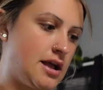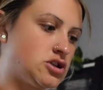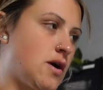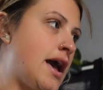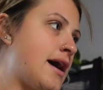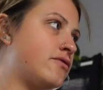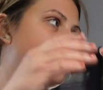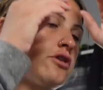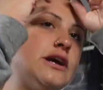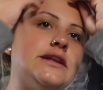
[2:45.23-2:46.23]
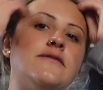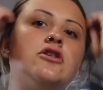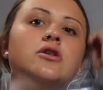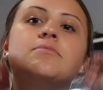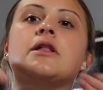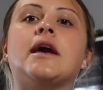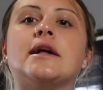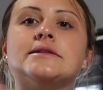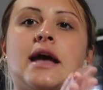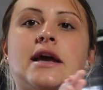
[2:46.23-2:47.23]
So I have three dinner
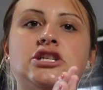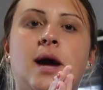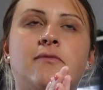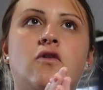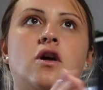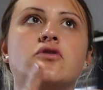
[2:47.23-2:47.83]
plans I shop for.